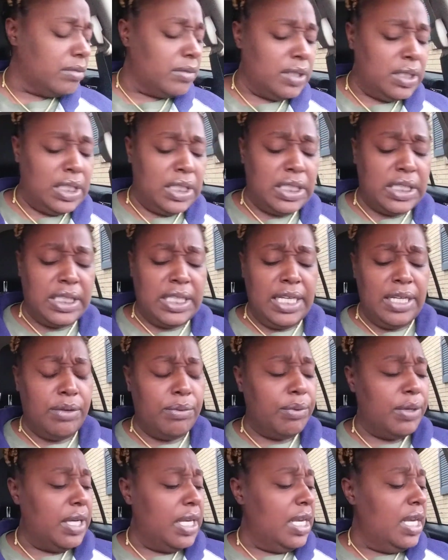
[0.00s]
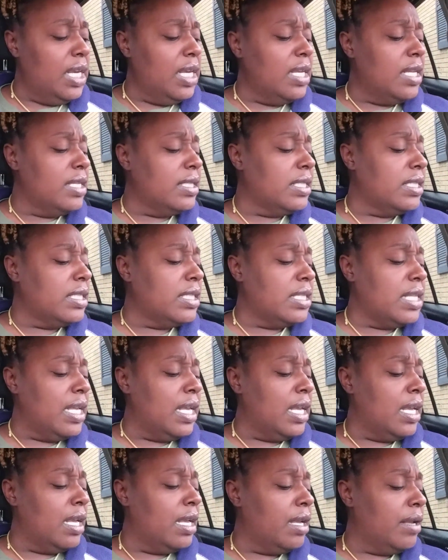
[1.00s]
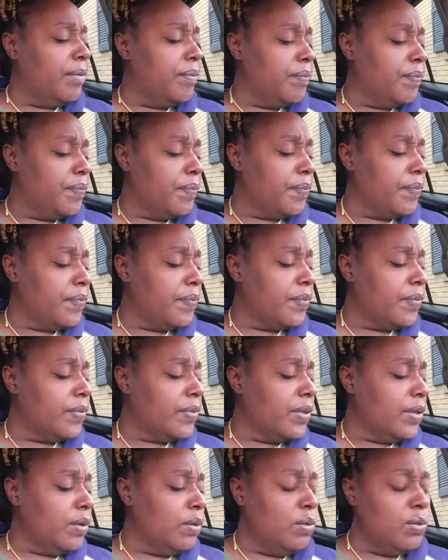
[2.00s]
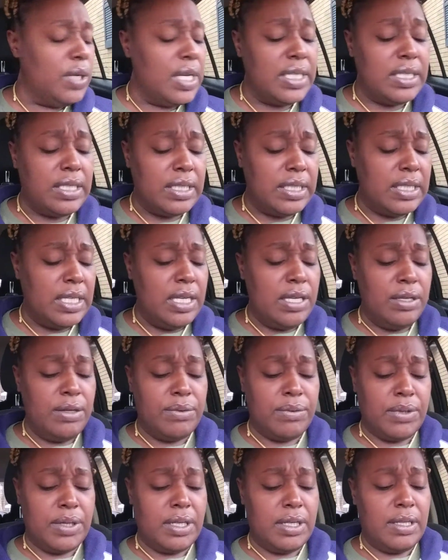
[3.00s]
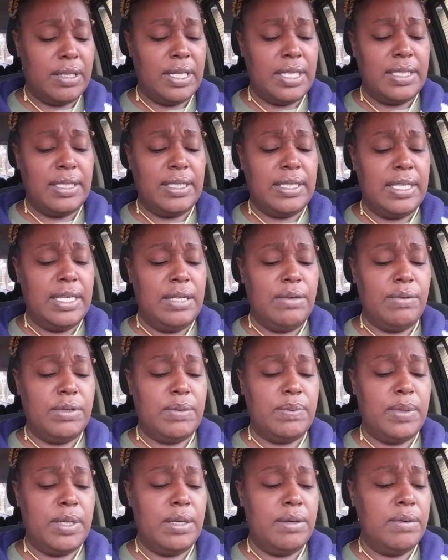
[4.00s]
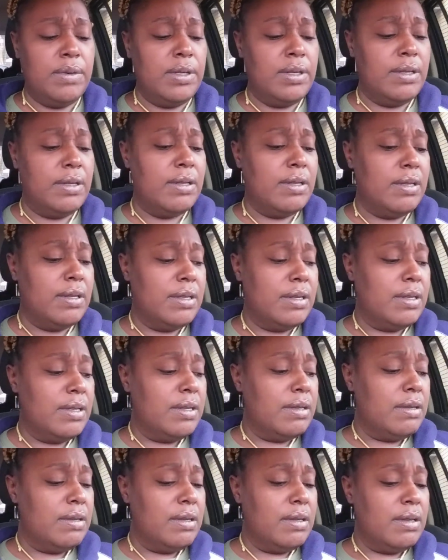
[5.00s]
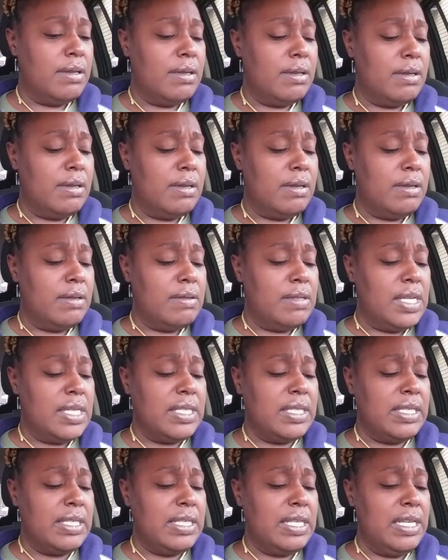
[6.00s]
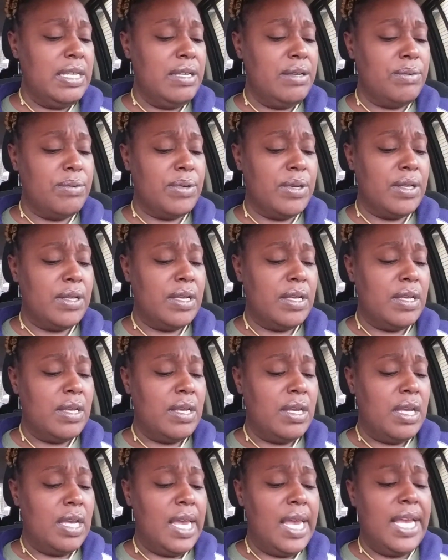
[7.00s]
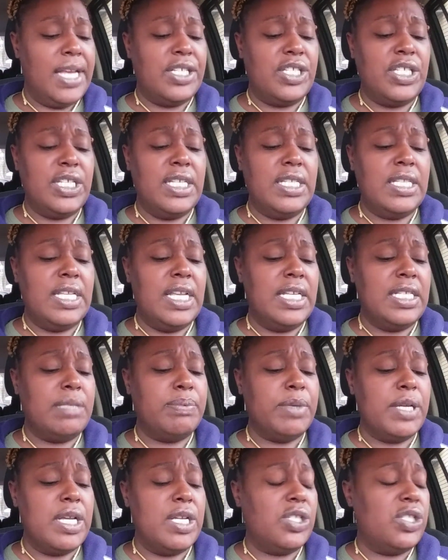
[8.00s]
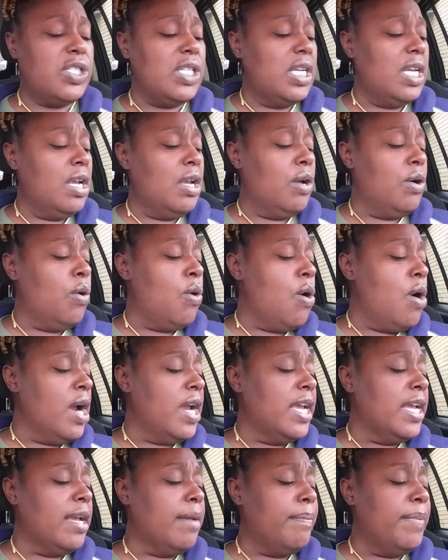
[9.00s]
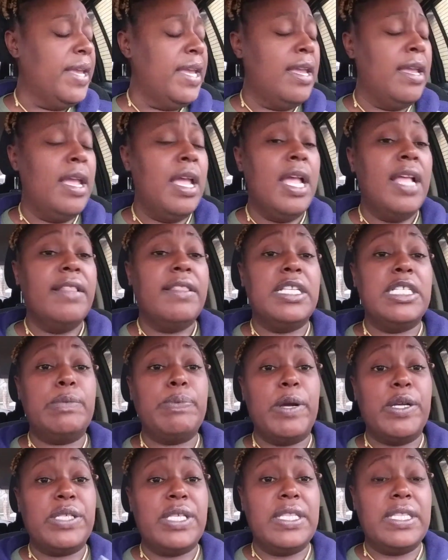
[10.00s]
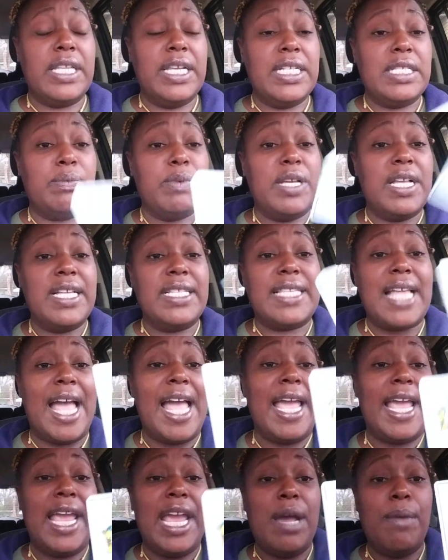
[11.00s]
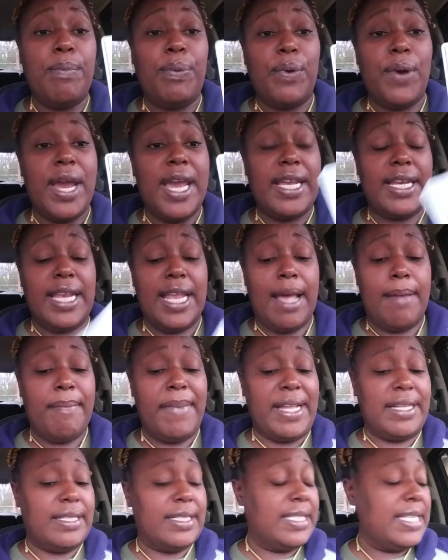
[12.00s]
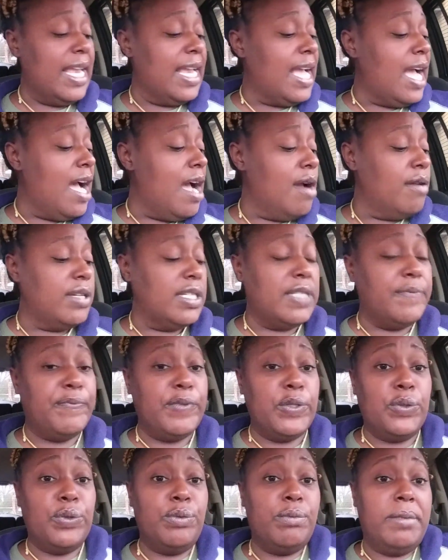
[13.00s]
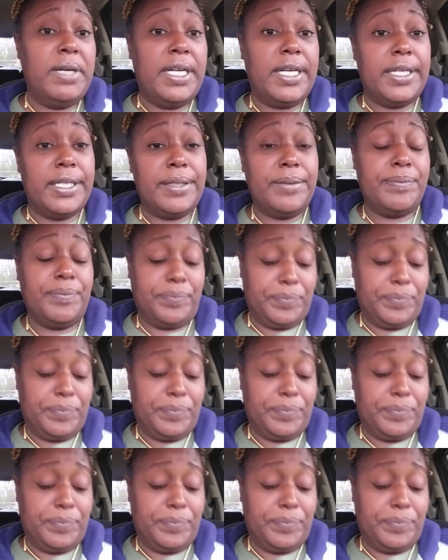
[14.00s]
the secret is is that ooh, that's the secret. That's the secret, Spirit. That's the secret and she thinks because she or it could be this person thinks because I am pregnant, I'm about to take all this food money.